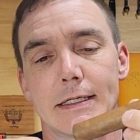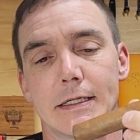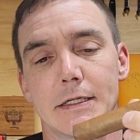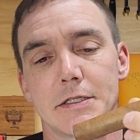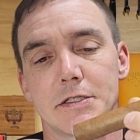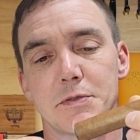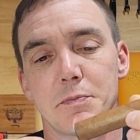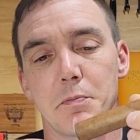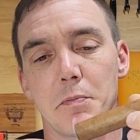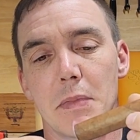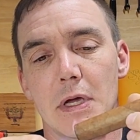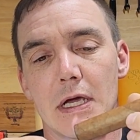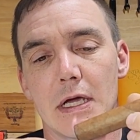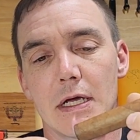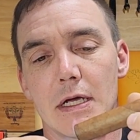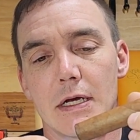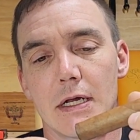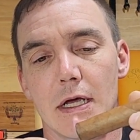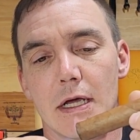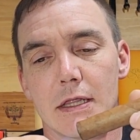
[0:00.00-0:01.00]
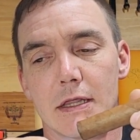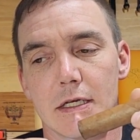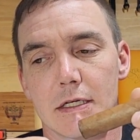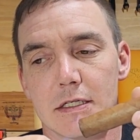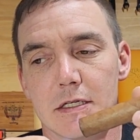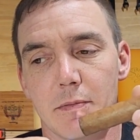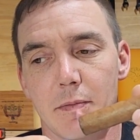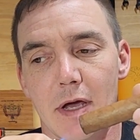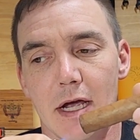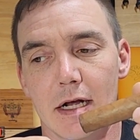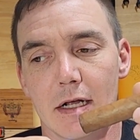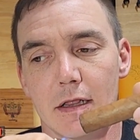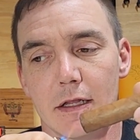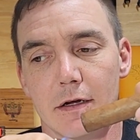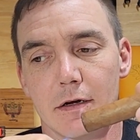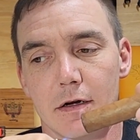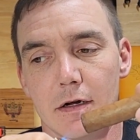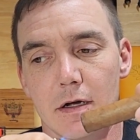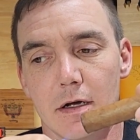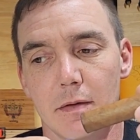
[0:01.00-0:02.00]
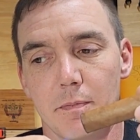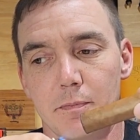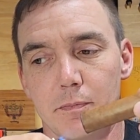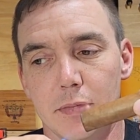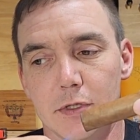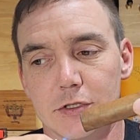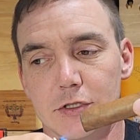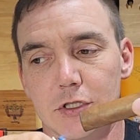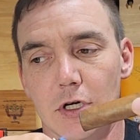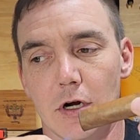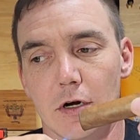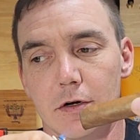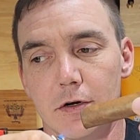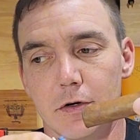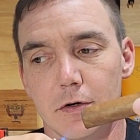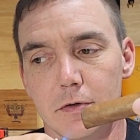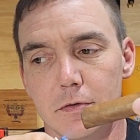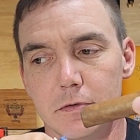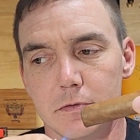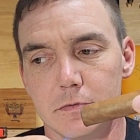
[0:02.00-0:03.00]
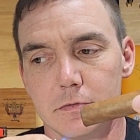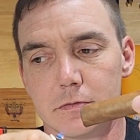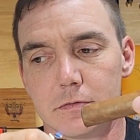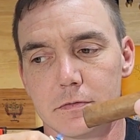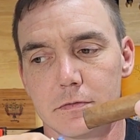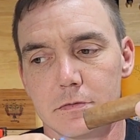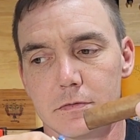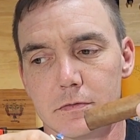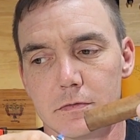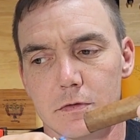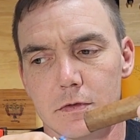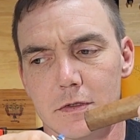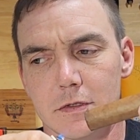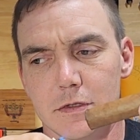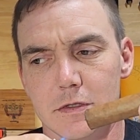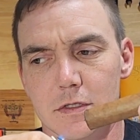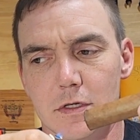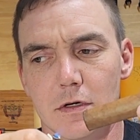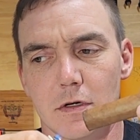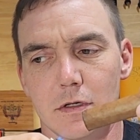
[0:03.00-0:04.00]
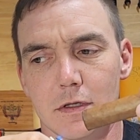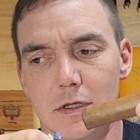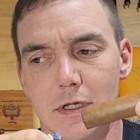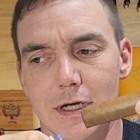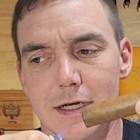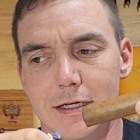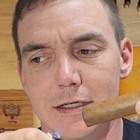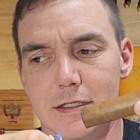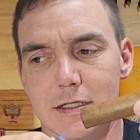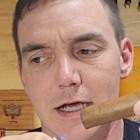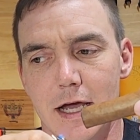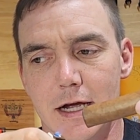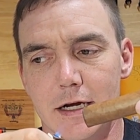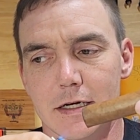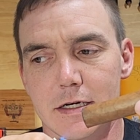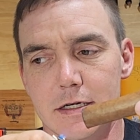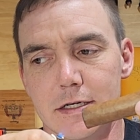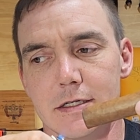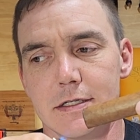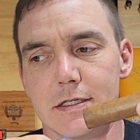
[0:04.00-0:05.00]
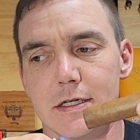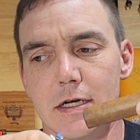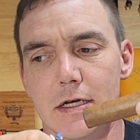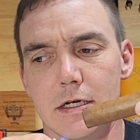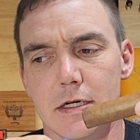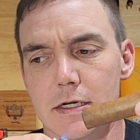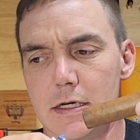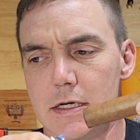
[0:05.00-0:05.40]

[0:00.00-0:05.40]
It's made at the Tabacalera Pichardo. It's called like Nisca